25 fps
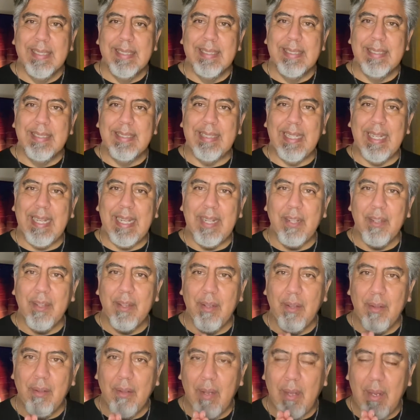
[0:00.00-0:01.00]
that
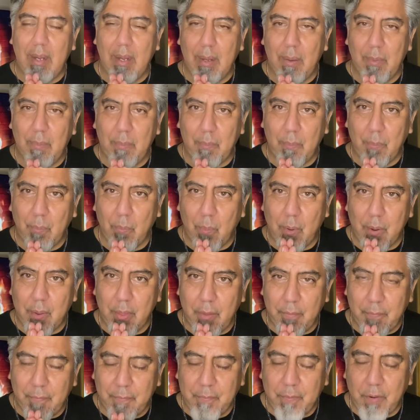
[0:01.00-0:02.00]
one of
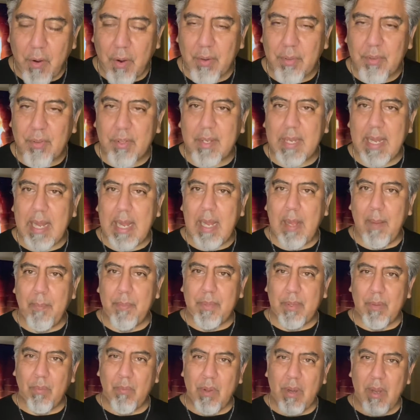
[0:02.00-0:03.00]
the first
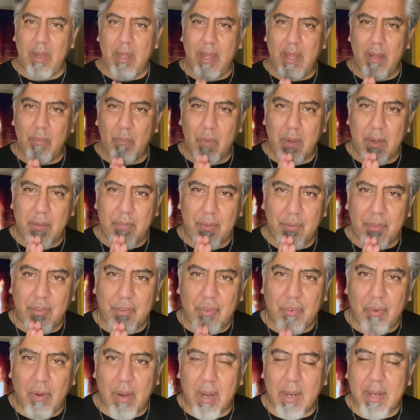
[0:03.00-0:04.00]
steps and one of the
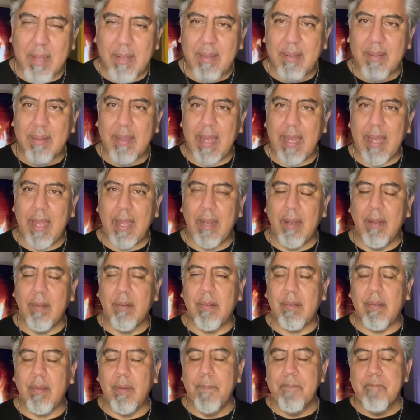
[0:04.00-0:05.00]
strongest
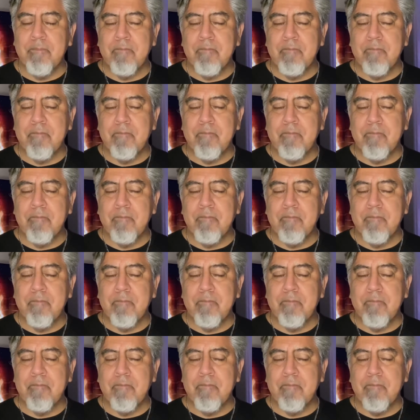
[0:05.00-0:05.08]
things,